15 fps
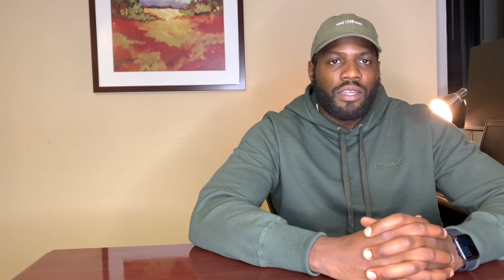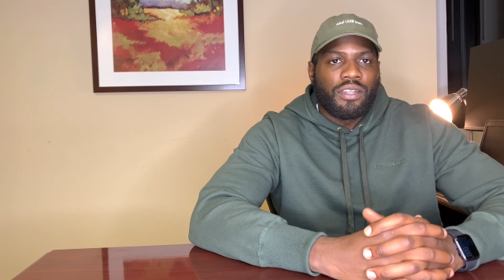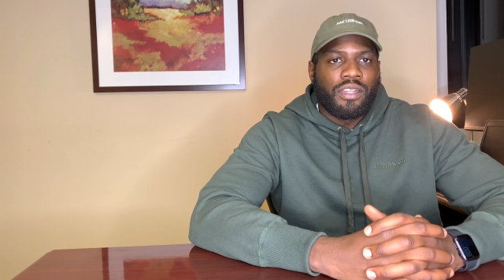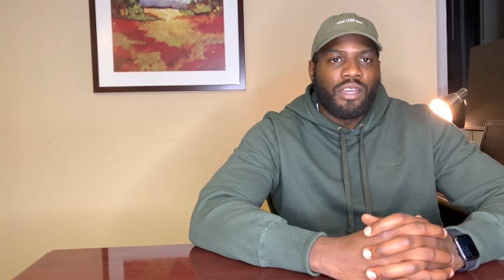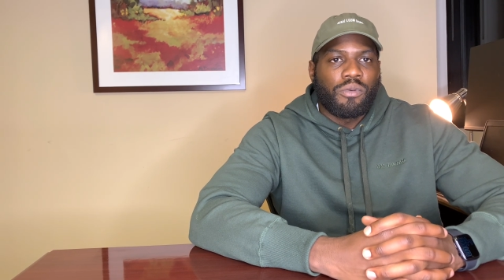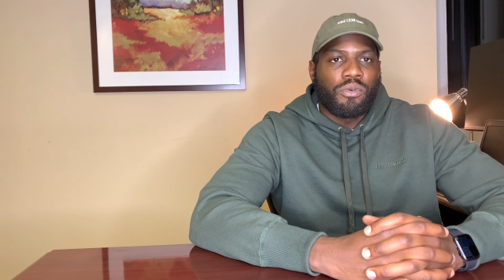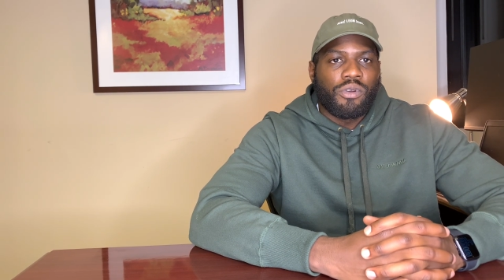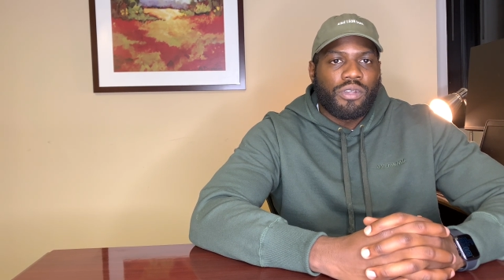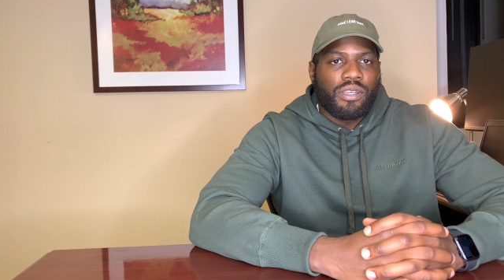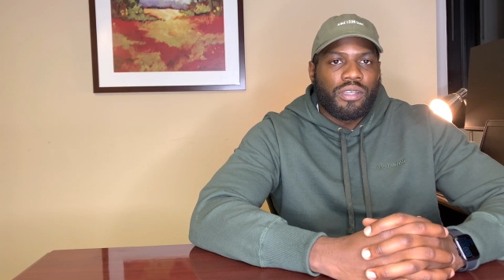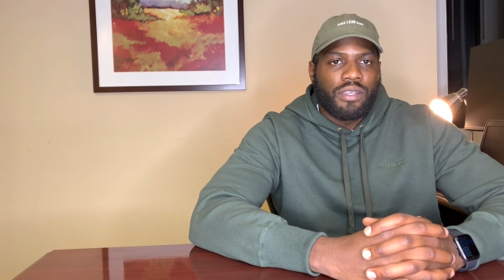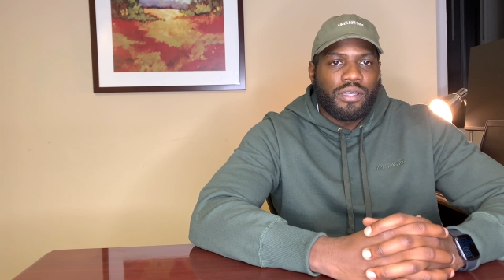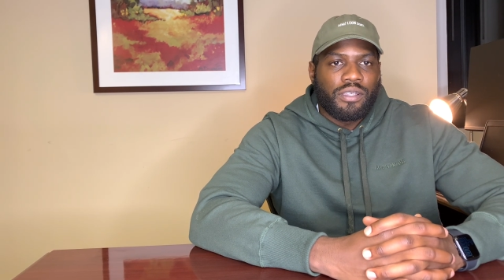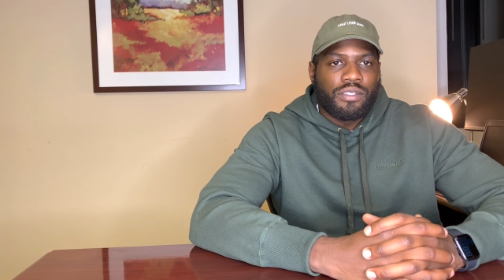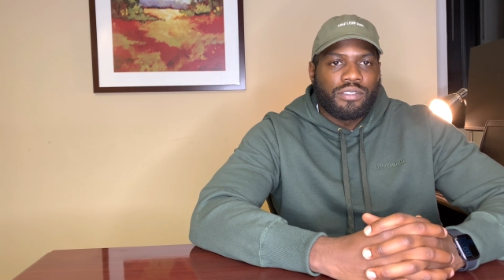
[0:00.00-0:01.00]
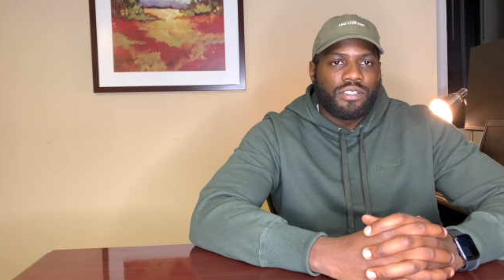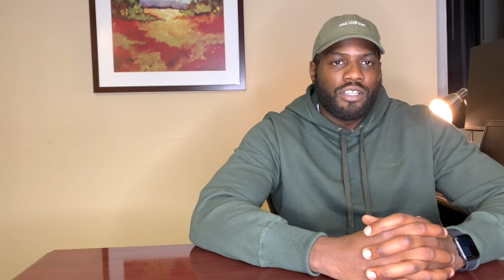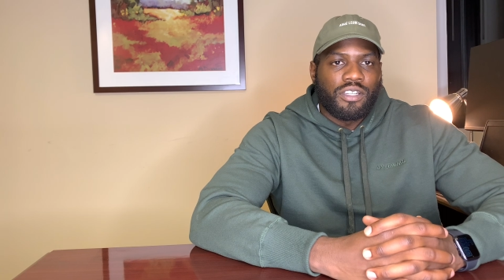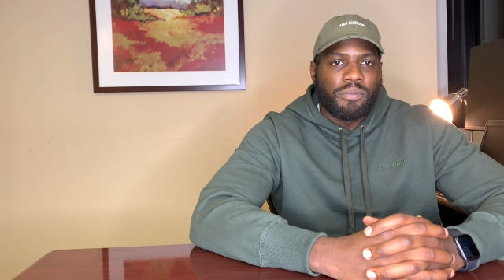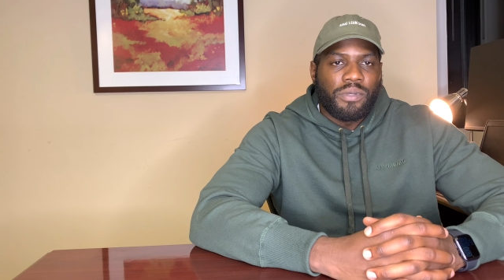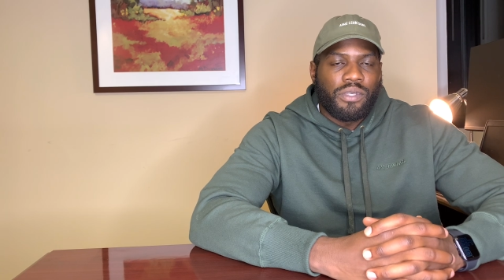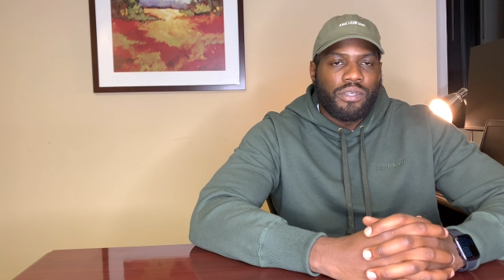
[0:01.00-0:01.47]
Networking is
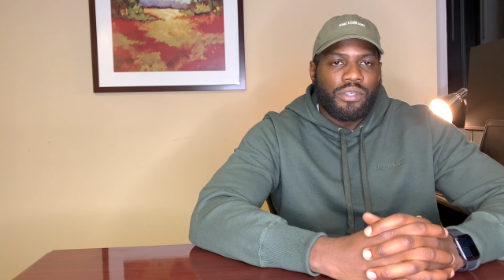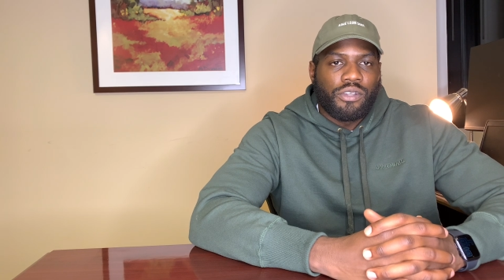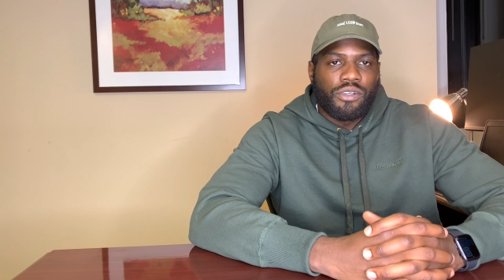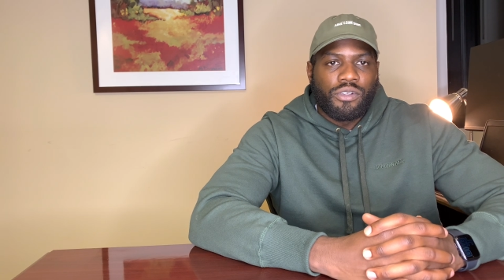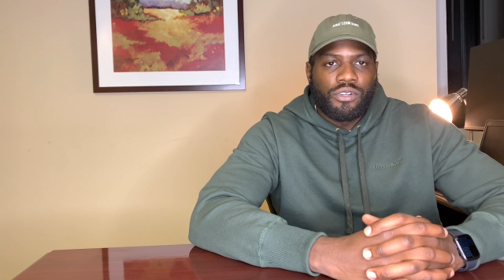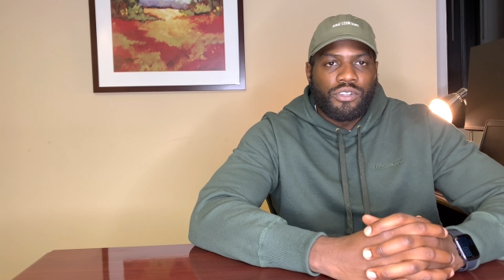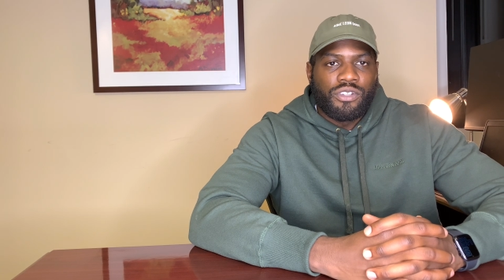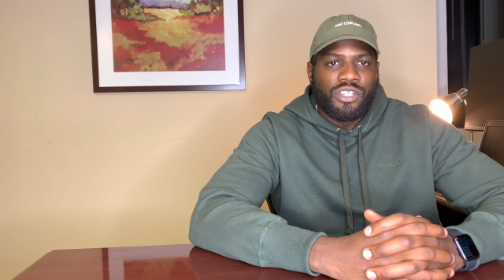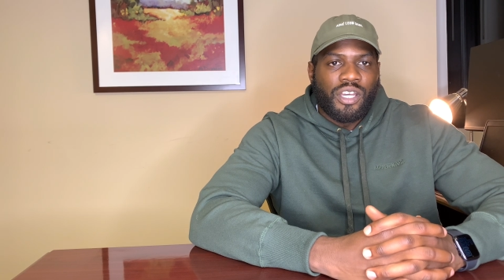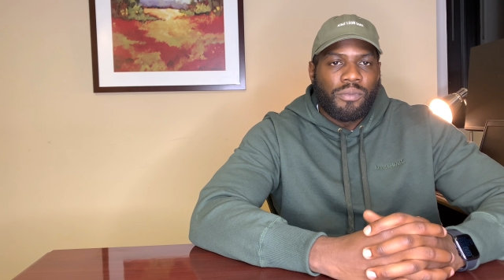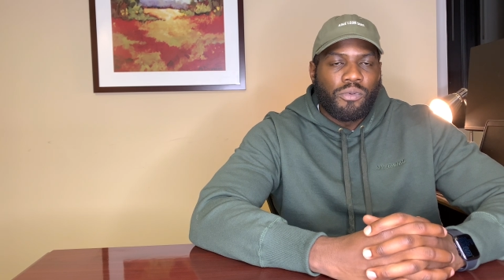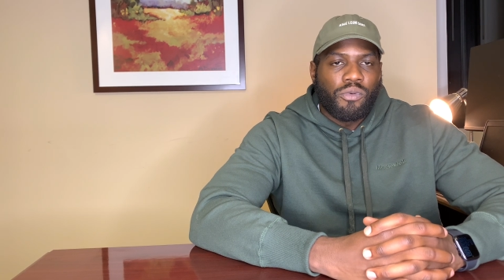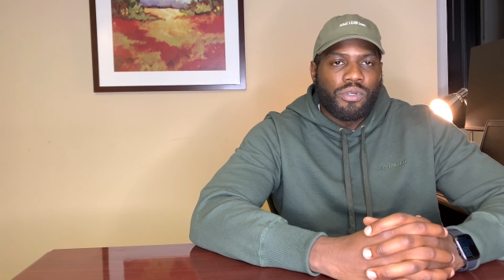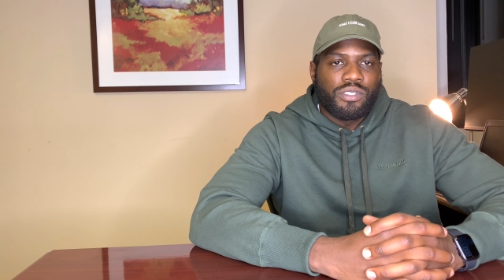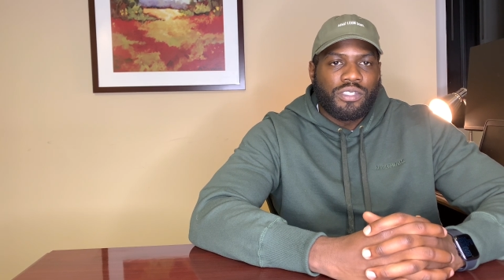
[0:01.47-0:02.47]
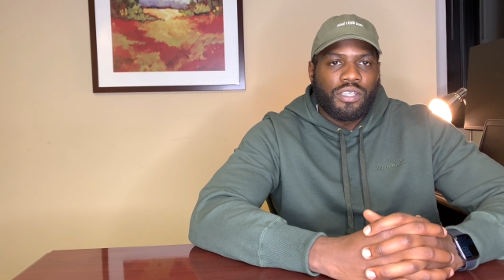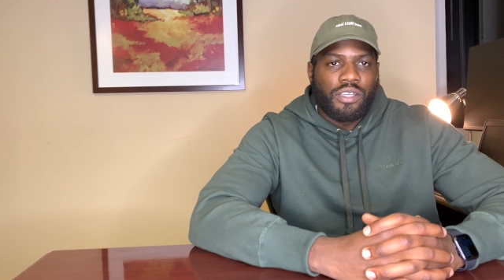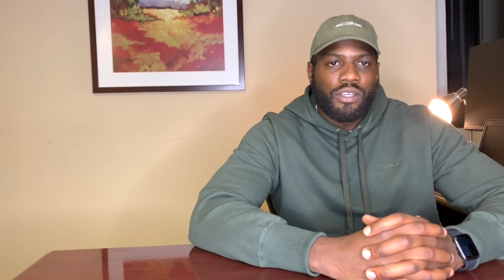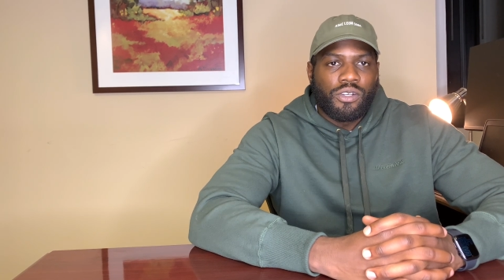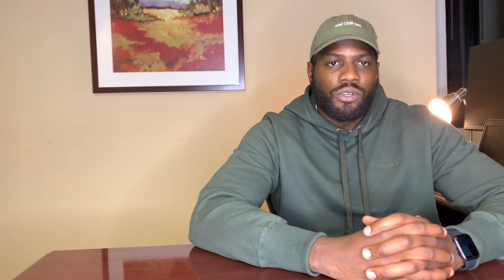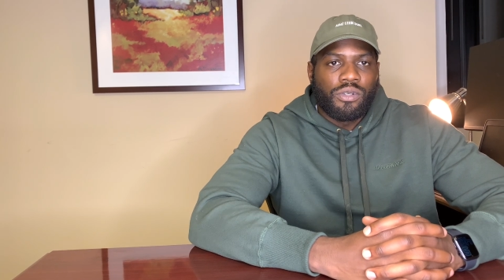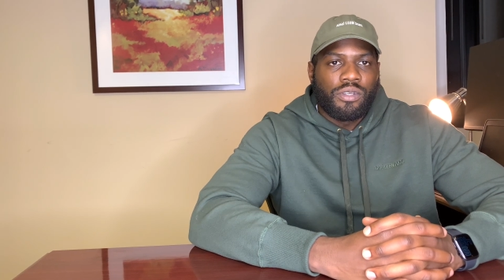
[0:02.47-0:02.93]
going to be your number 1
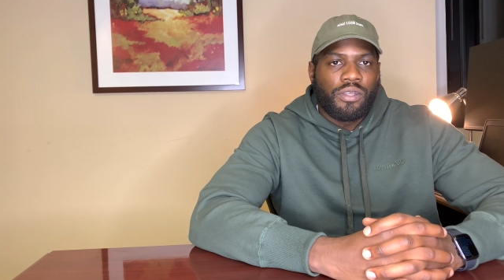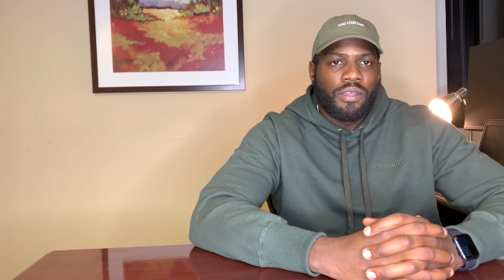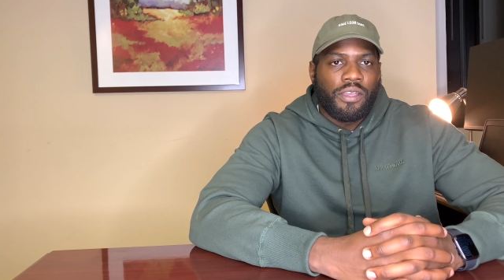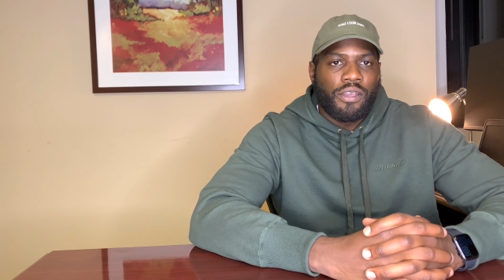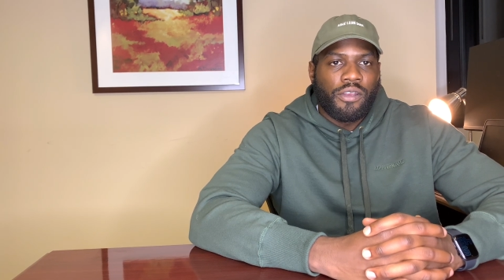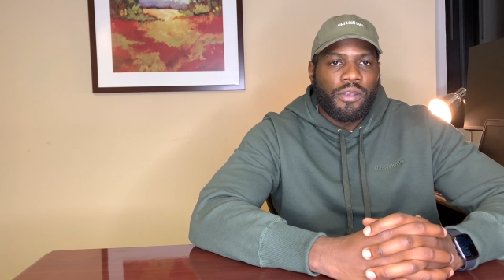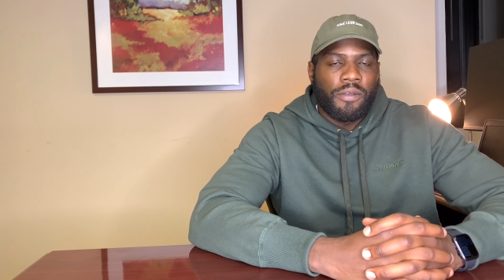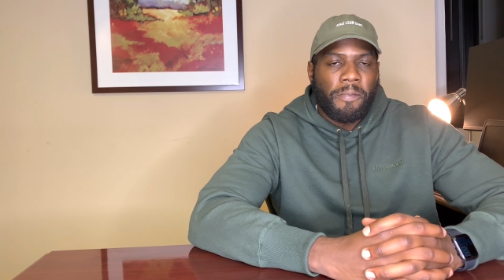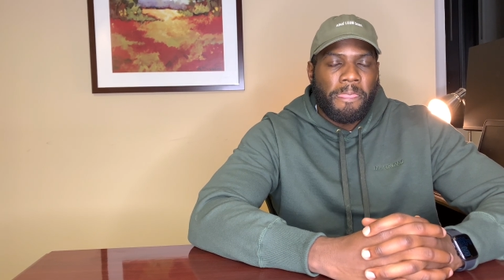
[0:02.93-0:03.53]
skill here,